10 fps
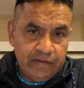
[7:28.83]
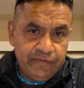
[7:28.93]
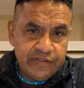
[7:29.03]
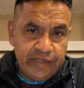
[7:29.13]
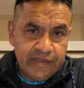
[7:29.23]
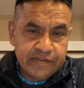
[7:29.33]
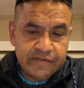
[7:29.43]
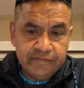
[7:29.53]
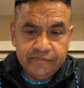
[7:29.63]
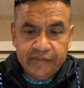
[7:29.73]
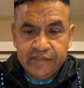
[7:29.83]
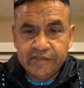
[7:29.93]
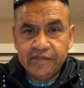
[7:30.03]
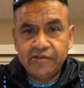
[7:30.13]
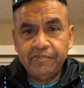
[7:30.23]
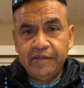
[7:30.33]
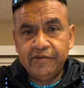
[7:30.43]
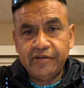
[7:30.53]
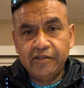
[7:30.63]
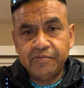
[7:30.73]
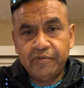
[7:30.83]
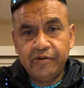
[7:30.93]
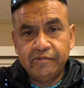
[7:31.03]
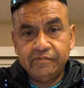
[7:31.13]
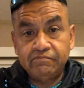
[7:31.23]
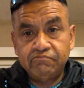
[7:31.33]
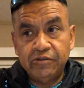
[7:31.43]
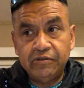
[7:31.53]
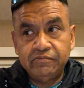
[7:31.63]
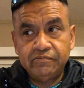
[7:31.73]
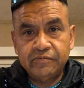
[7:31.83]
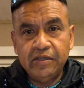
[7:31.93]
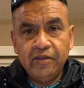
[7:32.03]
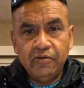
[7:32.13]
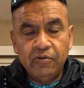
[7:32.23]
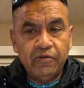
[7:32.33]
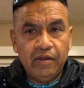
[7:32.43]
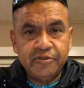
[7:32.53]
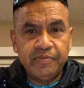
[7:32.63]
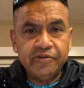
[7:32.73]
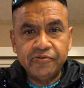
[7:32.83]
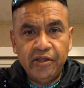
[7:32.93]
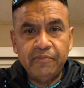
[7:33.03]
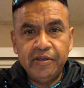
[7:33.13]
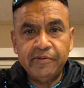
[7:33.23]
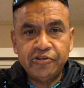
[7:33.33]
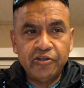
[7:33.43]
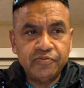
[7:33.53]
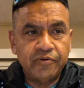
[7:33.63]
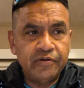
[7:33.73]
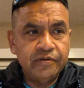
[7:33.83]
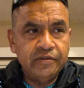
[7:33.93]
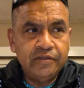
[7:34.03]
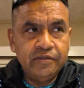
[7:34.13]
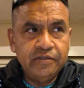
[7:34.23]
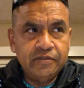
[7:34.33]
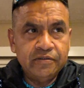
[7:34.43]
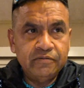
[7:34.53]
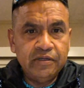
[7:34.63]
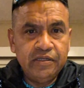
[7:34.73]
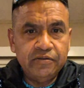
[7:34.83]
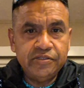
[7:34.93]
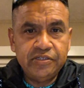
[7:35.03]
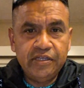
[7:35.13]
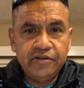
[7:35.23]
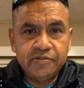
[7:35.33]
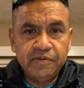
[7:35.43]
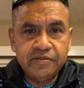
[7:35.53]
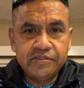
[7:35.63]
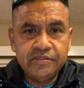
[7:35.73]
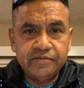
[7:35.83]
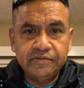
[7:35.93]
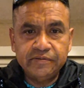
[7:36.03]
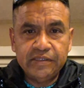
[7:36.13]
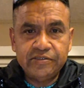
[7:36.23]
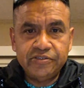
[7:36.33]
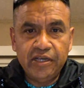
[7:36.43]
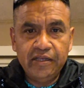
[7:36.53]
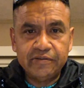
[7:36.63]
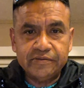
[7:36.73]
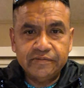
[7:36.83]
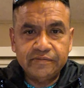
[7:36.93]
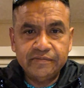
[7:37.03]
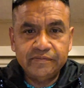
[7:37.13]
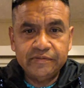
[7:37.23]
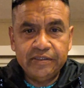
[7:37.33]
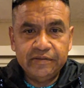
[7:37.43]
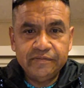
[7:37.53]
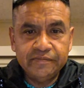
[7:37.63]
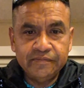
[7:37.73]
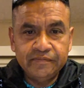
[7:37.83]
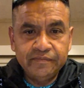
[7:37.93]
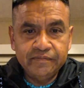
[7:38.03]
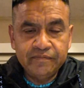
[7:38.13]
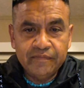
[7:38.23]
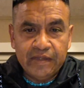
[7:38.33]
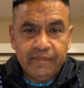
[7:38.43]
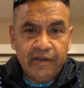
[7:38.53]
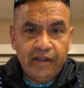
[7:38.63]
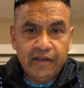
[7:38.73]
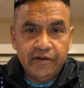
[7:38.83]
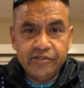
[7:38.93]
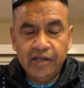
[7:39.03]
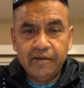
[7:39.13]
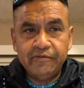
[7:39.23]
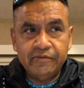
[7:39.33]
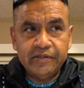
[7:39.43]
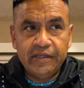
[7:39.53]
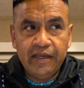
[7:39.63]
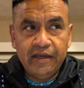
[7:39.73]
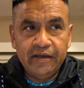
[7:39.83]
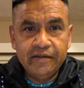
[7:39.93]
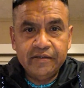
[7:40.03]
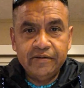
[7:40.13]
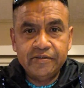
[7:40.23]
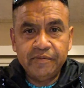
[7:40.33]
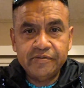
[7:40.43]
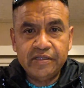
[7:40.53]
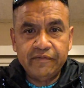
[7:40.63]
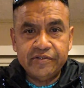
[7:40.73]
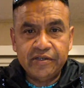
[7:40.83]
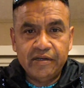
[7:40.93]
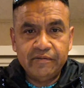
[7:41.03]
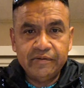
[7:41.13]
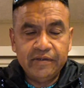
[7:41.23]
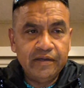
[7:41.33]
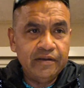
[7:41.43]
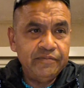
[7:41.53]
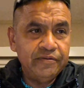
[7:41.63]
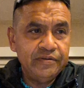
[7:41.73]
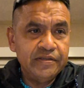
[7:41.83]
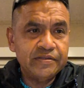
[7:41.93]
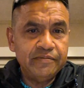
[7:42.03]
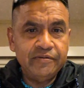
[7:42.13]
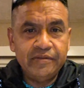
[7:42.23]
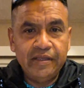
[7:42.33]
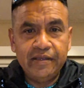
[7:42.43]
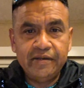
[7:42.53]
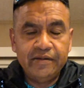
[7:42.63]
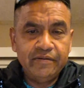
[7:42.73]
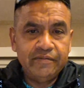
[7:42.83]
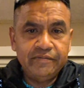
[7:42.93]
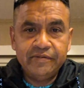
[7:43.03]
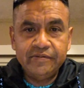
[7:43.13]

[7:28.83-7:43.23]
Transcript: if it's an ex, they decide to start paying the child support. Well, I'm special now. I'm paying my child support. Well, no shit. You're supposed to. That's your child. You know, I got a job. Well, yeah, you're supposed to have a job. Well, I'm doing this. I'm doing that. You know.